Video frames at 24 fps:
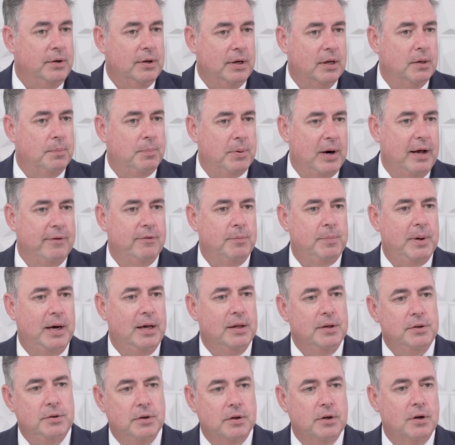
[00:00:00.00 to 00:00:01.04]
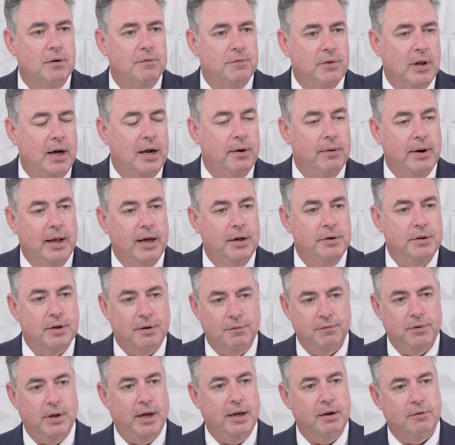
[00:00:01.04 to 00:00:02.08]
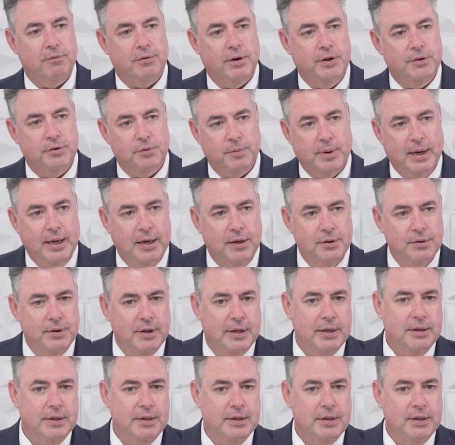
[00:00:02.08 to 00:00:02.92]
You get a private pilot, you can go fly around, you can fly your friends around,